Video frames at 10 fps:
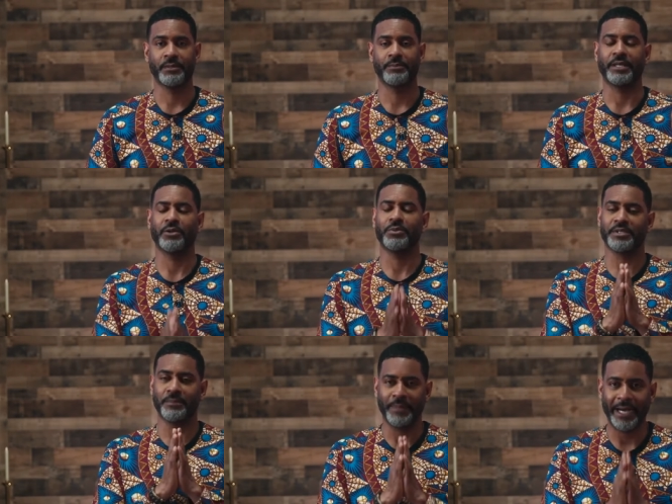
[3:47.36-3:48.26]
but it was
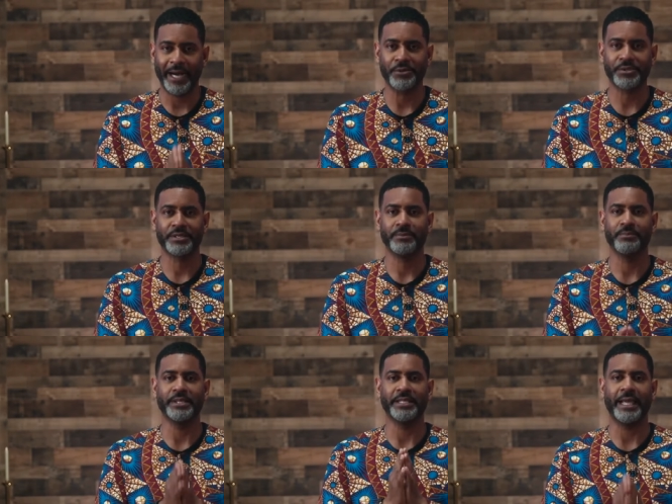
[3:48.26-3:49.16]
about
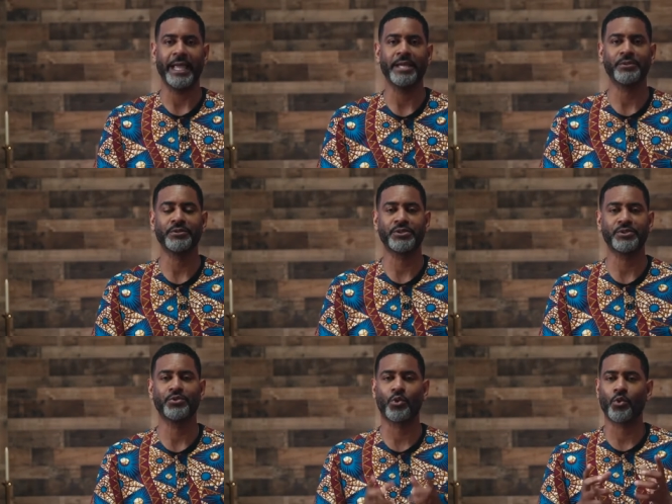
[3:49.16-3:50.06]
being able
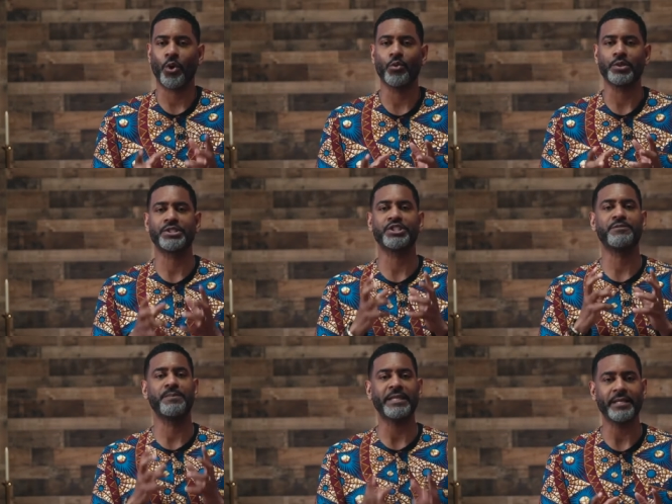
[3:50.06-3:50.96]
to, quote,
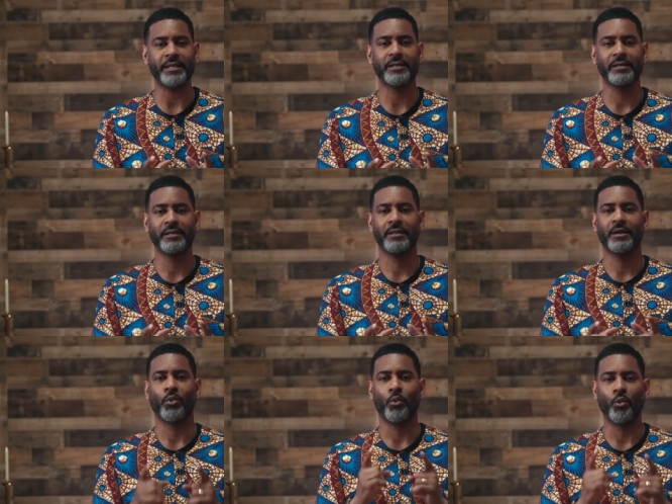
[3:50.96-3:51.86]
speak
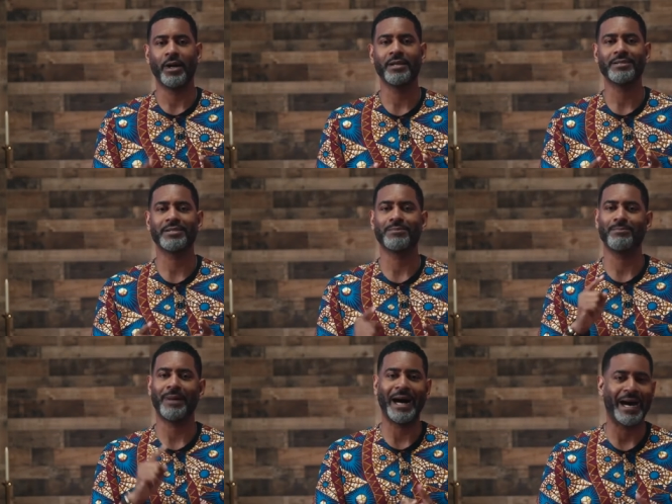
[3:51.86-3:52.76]
one's
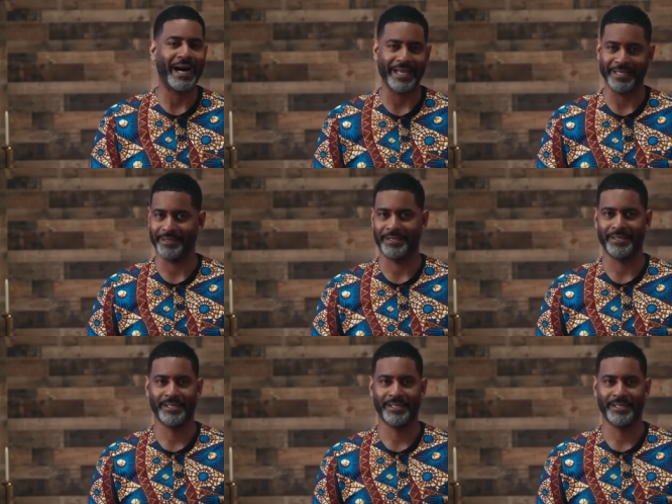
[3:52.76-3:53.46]
mind